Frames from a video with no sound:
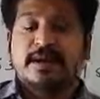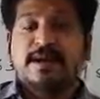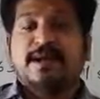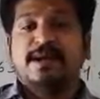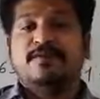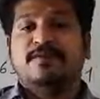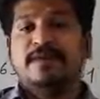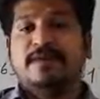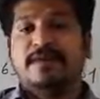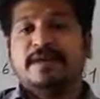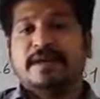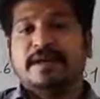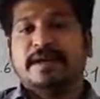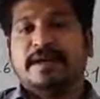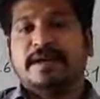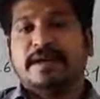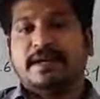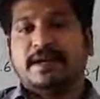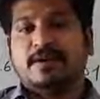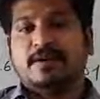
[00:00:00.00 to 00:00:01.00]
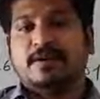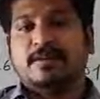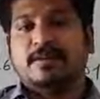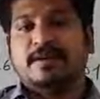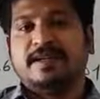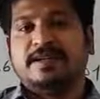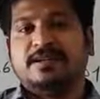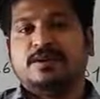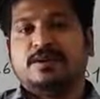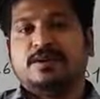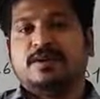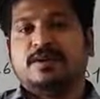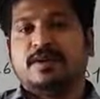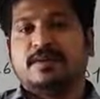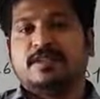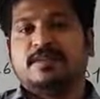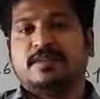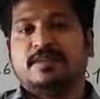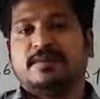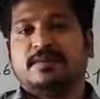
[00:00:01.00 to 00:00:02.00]
If you have any doubt, please do
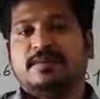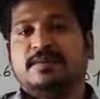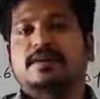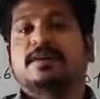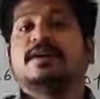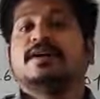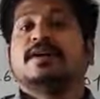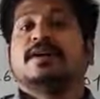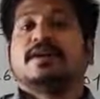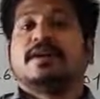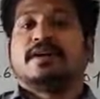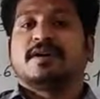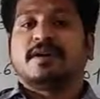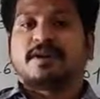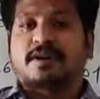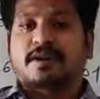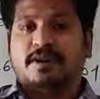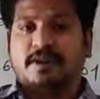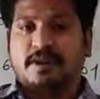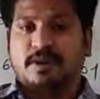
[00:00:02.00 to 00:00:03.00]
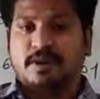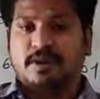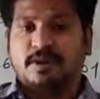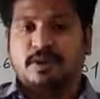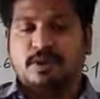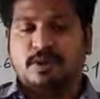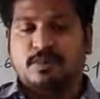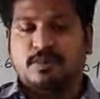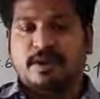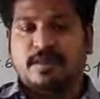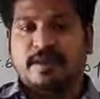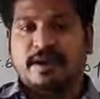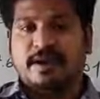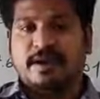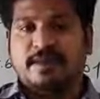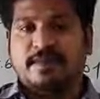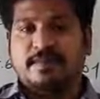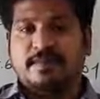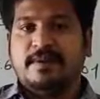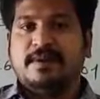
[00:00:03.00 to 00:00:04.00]
WhatsApp on school mobile
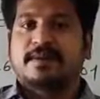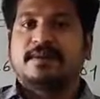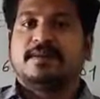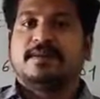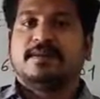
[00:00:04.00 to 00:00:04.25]
number